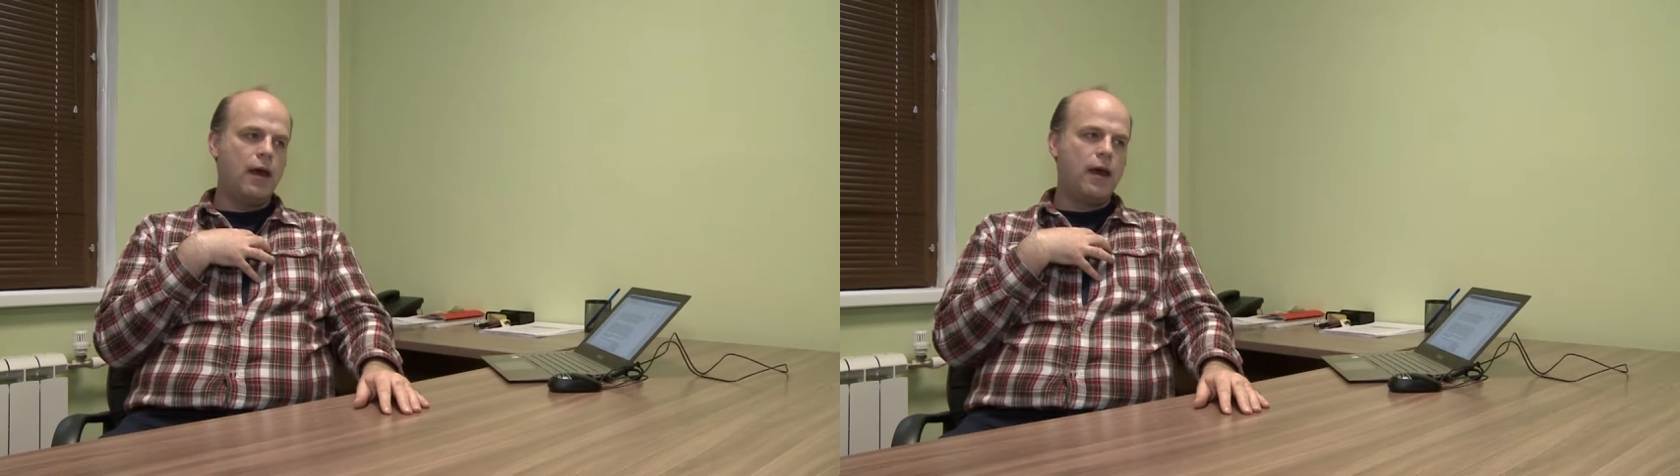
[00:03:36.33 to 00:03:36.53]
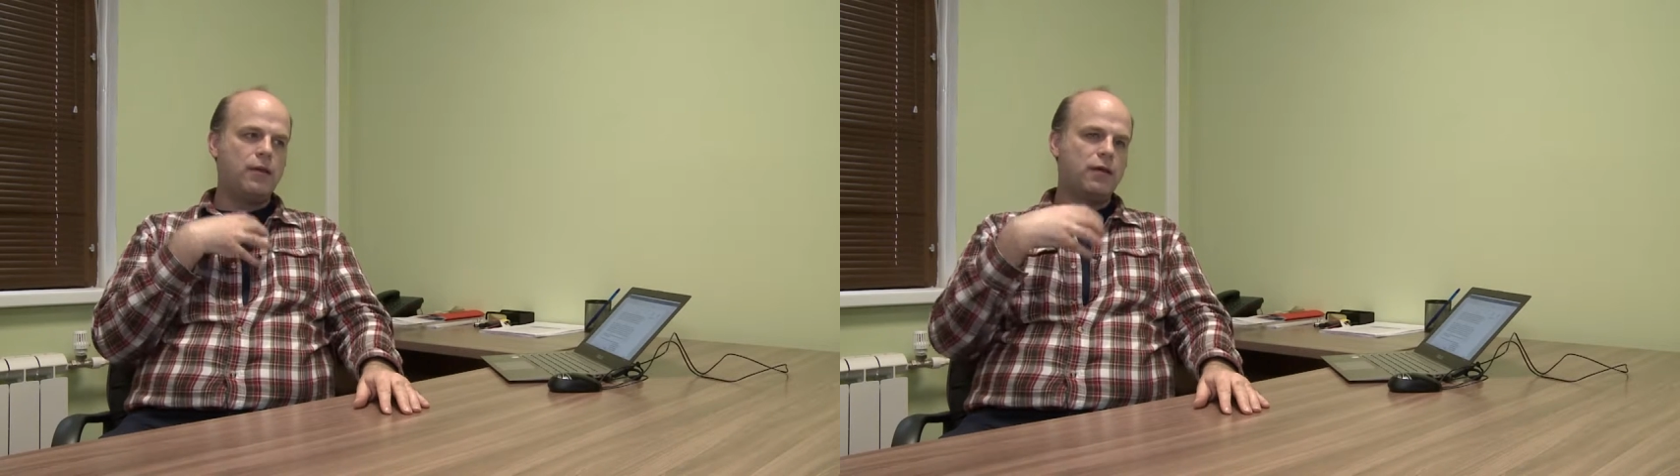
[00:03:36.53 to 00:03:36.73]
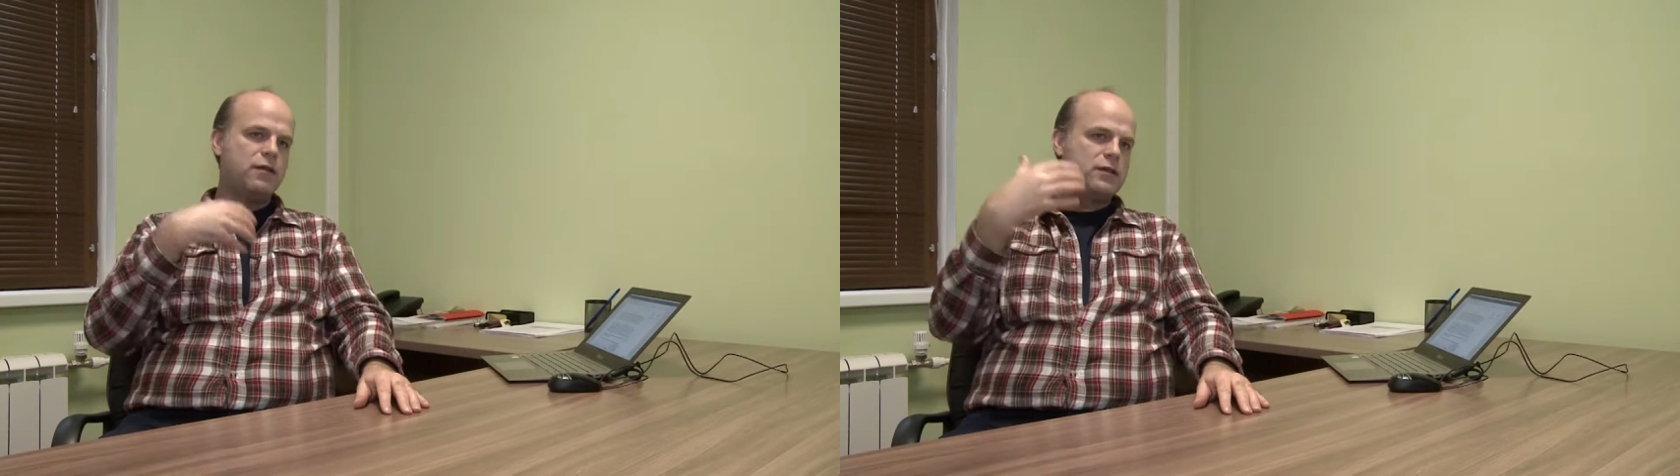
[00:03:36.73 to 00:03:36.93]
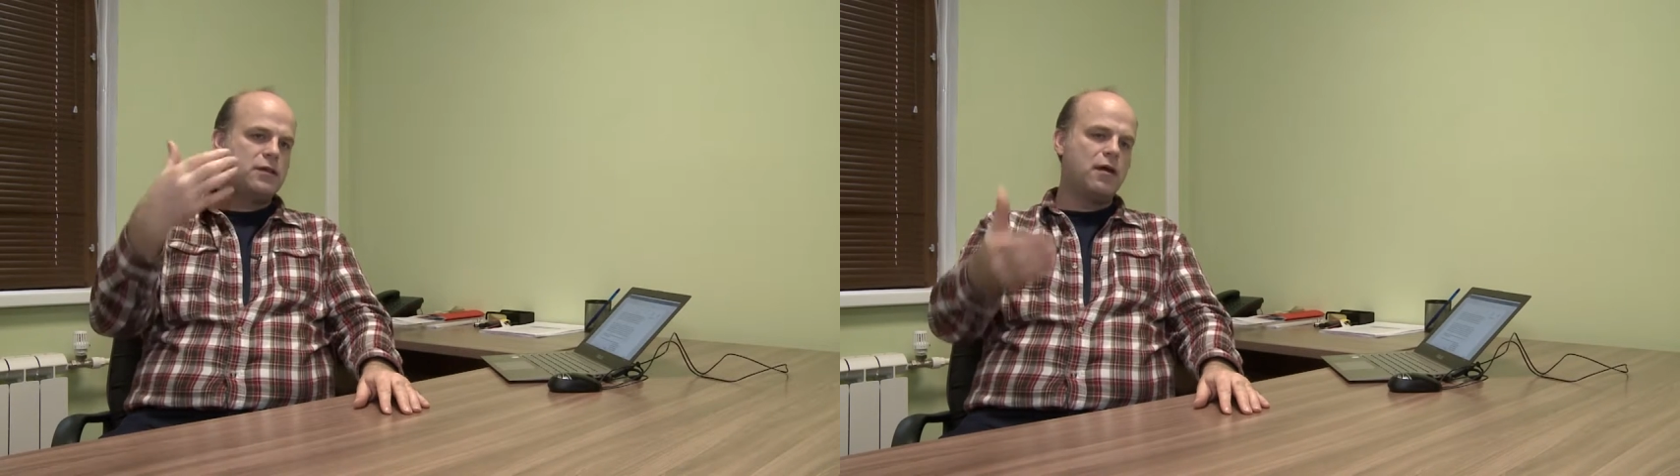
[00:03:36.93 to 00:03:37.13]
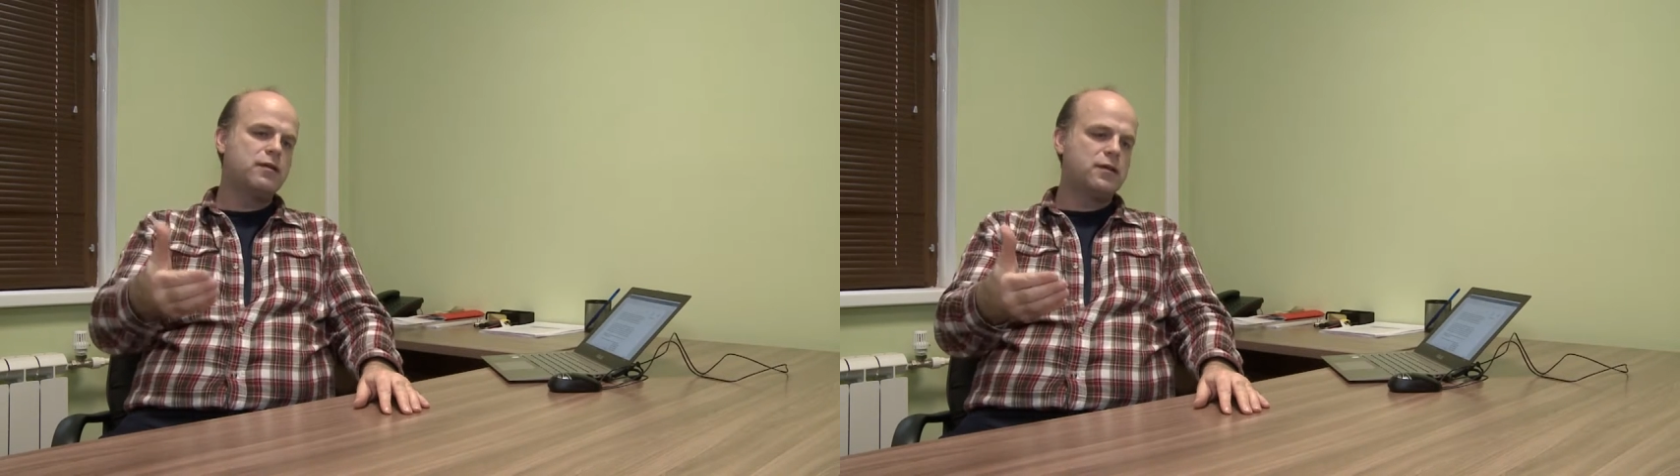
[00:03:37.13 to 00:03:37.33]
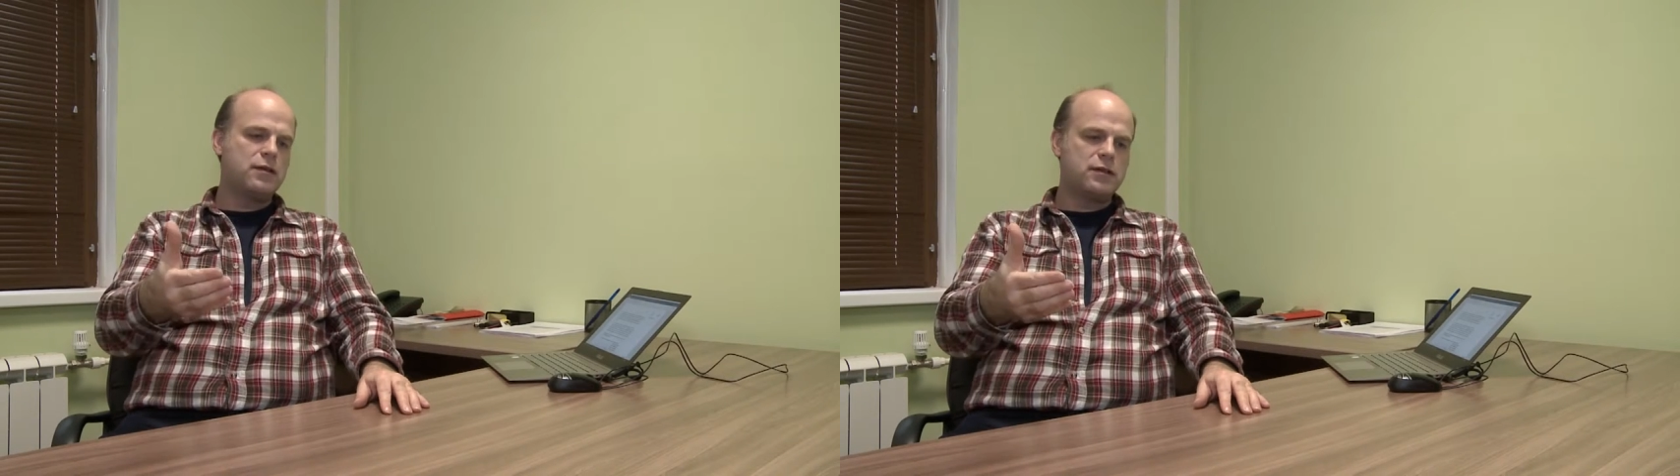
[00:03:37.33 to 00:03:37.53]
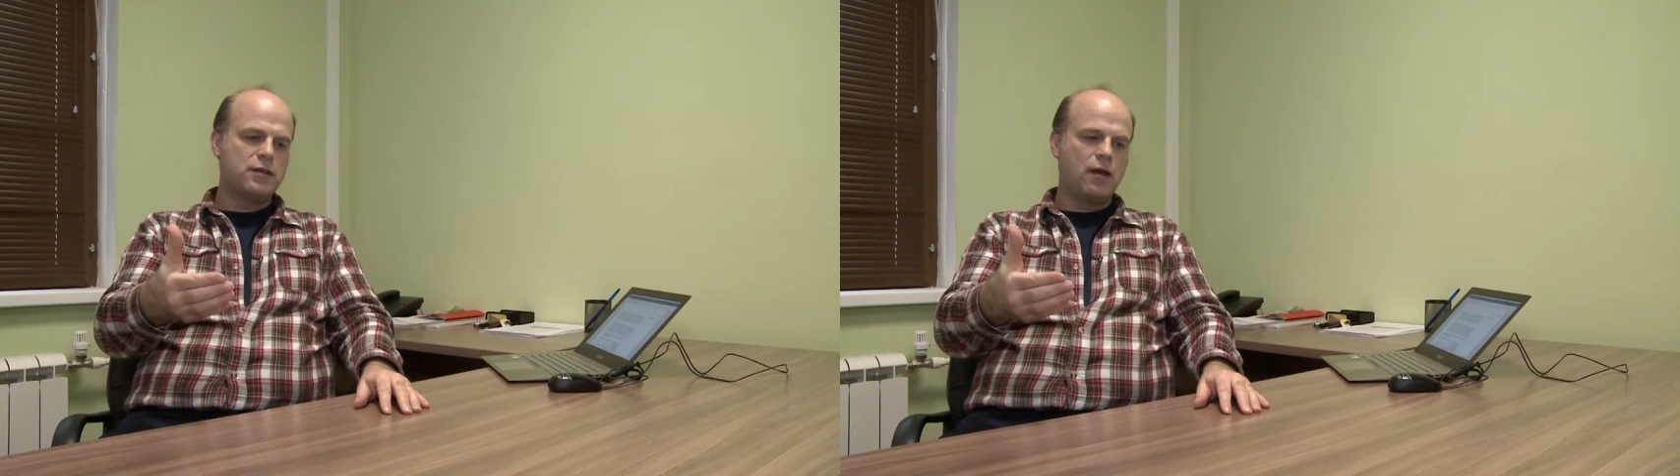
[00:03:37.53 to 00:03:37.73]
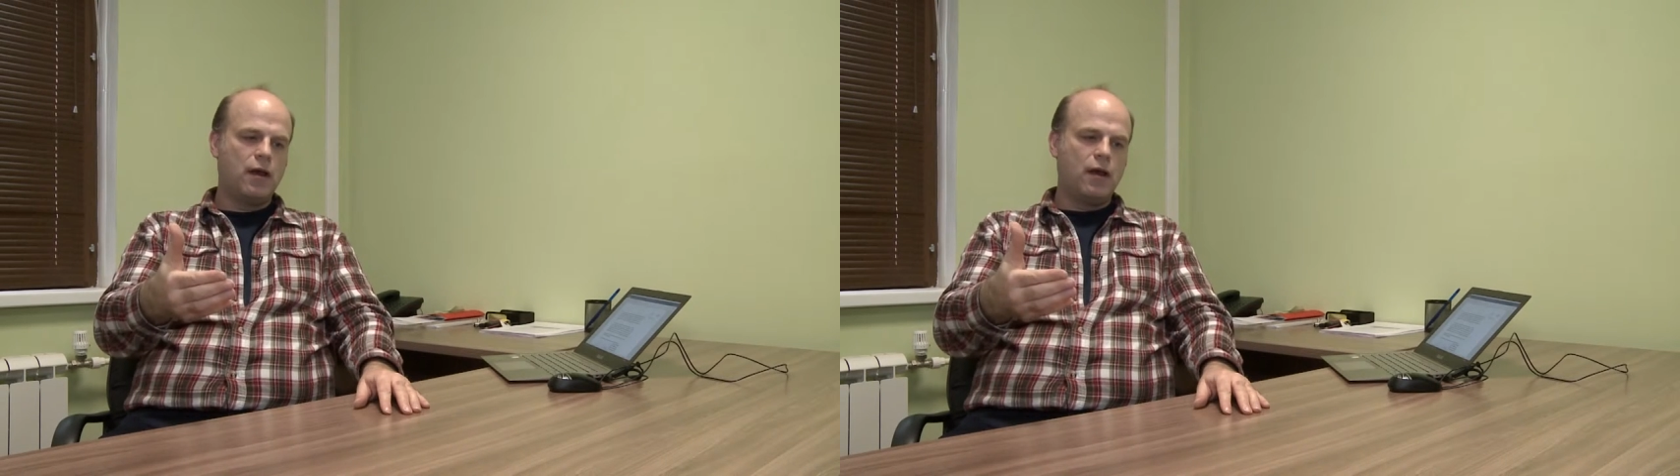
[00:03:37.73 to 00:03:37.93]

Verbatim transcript: And then this tells us